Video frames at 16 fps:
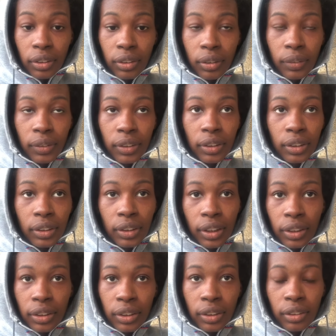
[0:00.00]
So it's
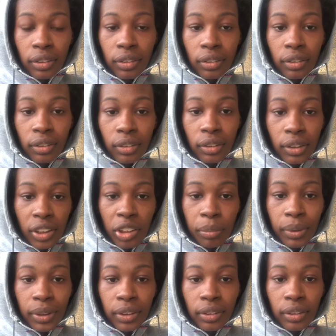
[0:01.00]
Satan,
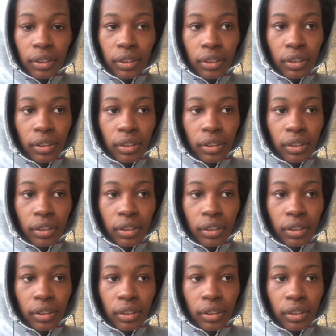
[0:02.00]
demons,